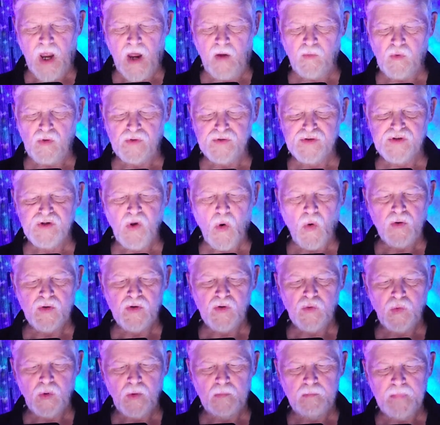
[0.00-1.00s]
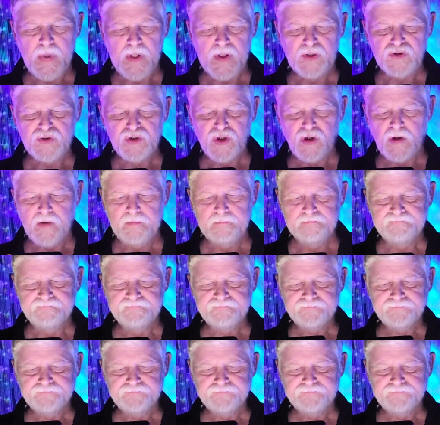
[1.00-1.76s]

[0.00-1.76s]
and I will show you a picture.